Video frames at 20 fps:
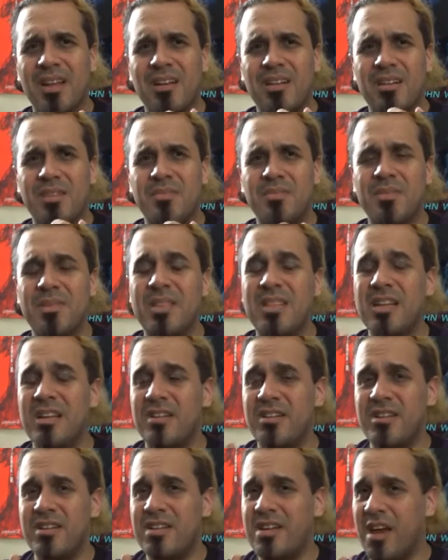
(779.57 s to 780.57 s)
Um,
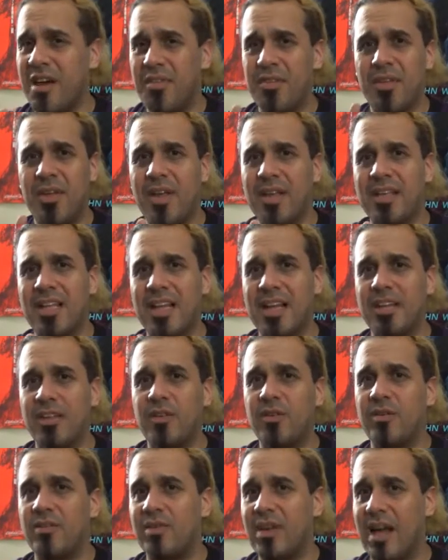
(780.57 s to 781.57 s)
they're nothing
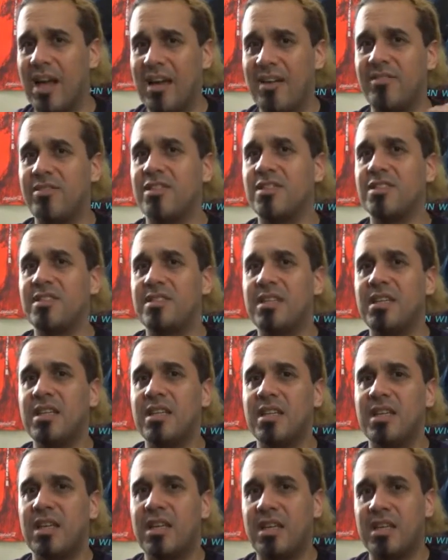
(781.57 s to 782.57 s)
like you've ever
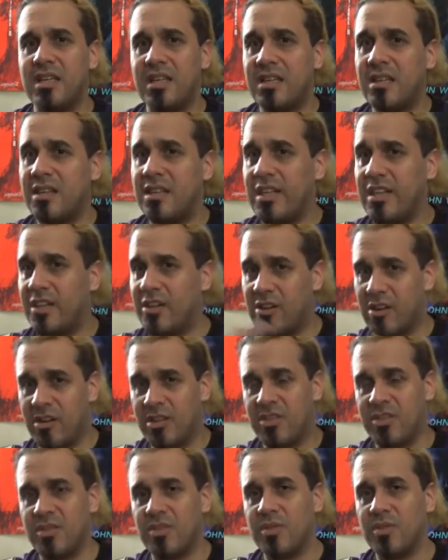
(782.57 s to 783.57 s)
seen in the
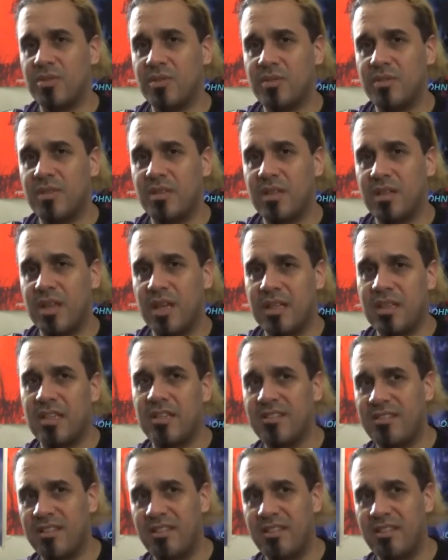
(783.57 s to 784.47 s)
cartoon, at least